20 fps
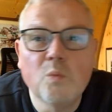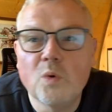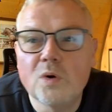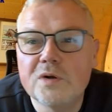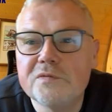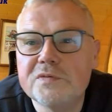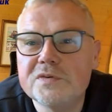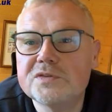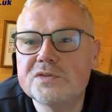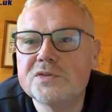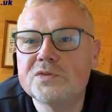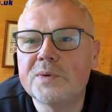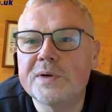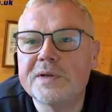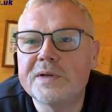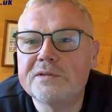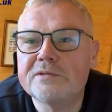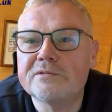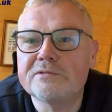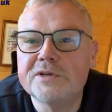one of his
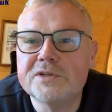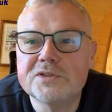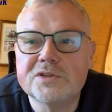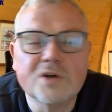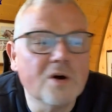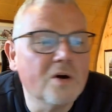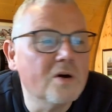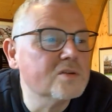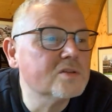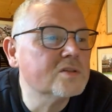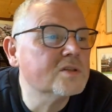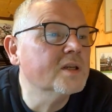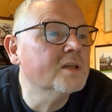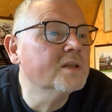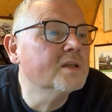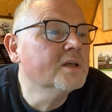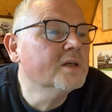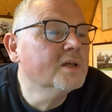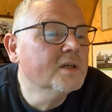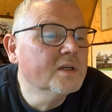23 starts. Then
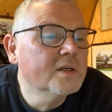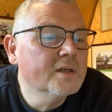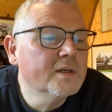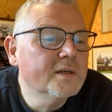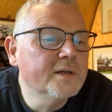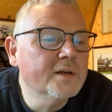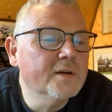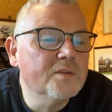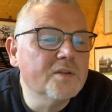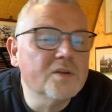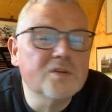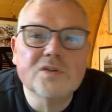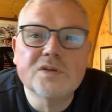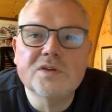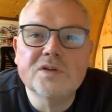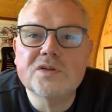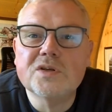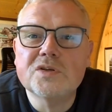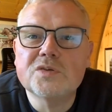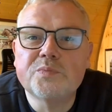
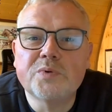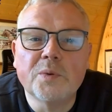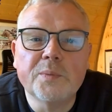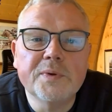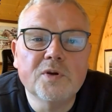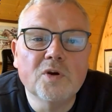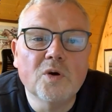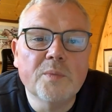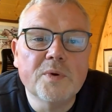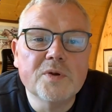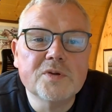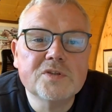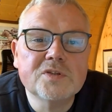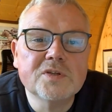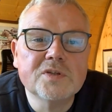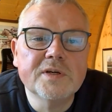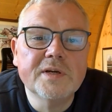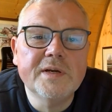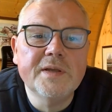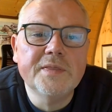there's probably not much
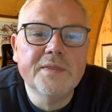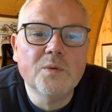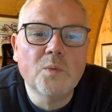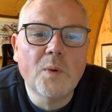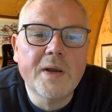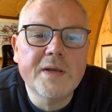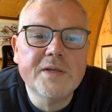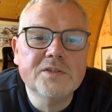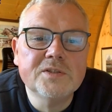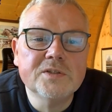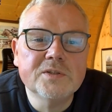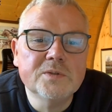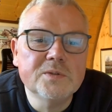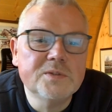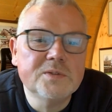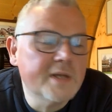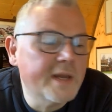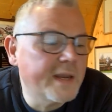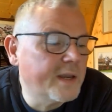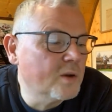in the way to
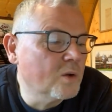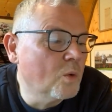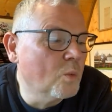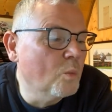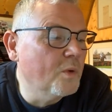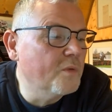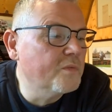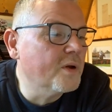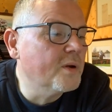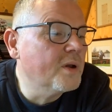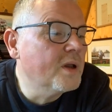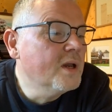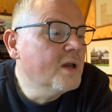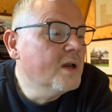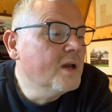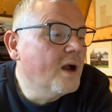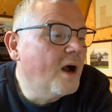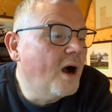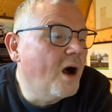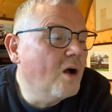take it on with.
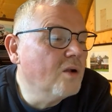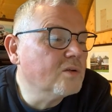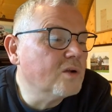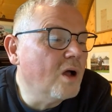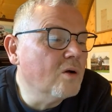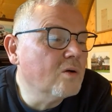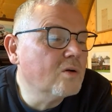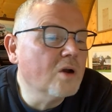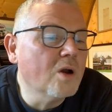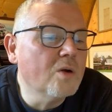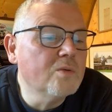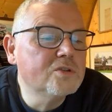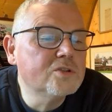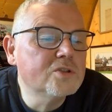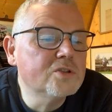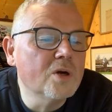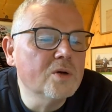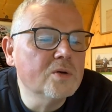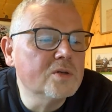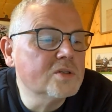I'll go
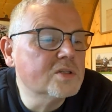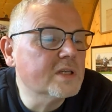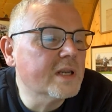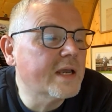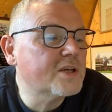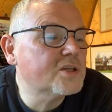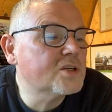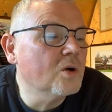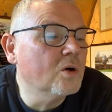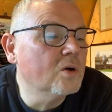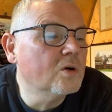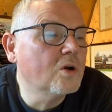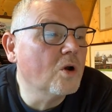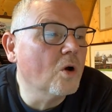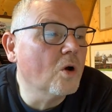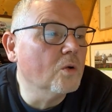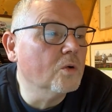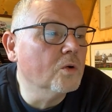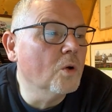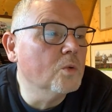token selection on
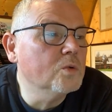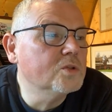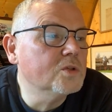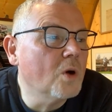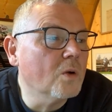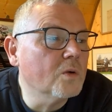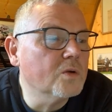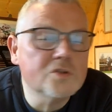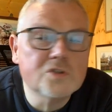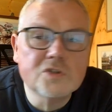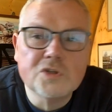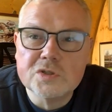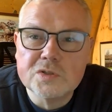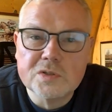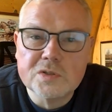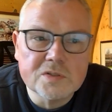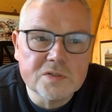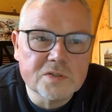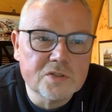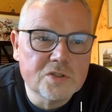Got No Dollars, just because the